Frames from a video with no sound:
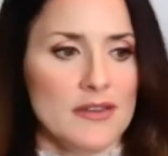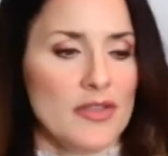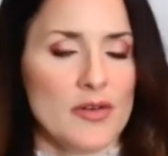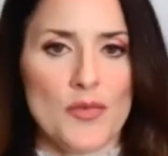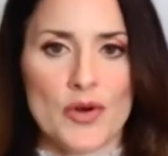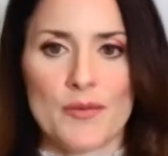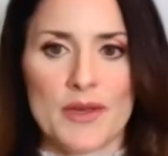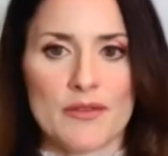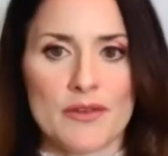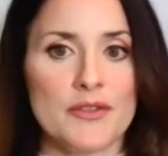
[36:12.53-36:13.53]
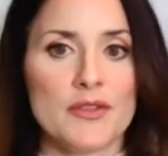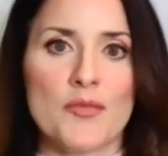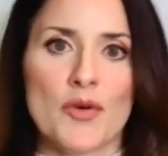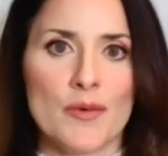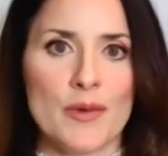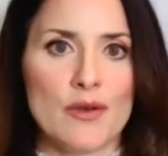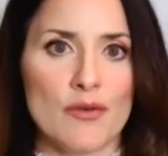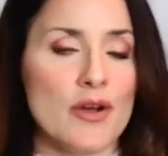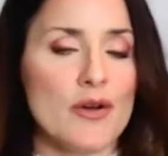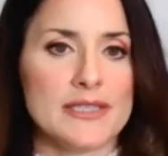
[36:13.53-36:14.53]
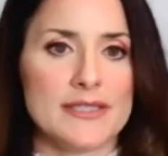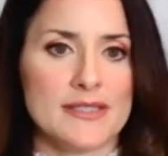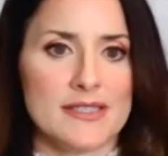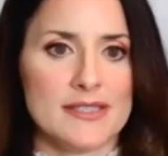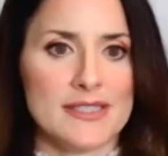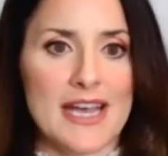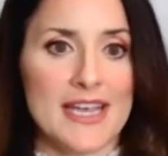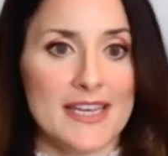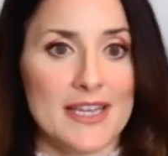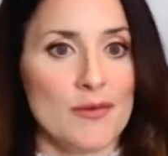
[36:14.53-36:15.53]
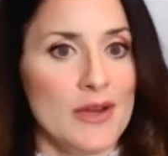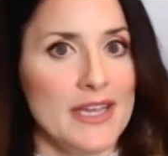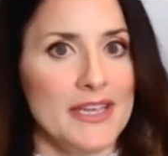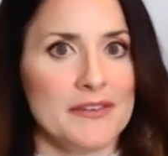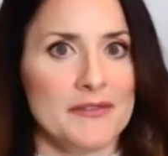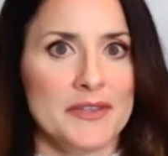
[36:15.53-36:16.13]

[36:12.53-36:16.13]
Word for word: the more we learn, the more we grow as a society, right?